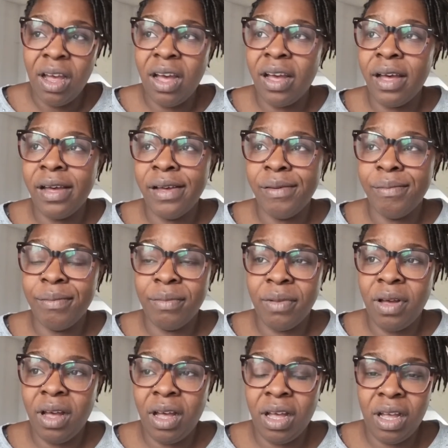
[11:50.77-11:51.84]

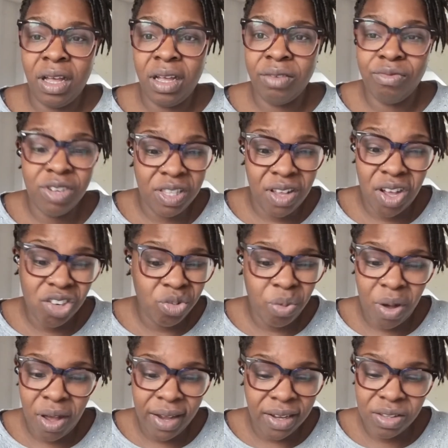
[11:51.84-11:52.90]
Research
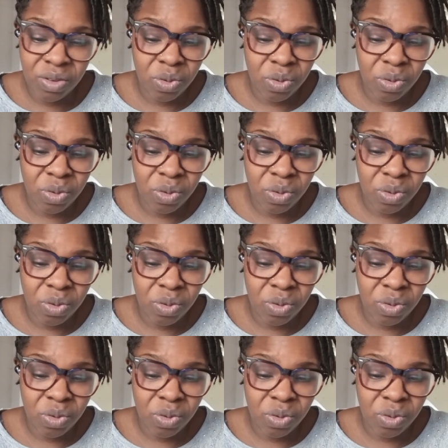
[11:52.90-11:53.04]
work is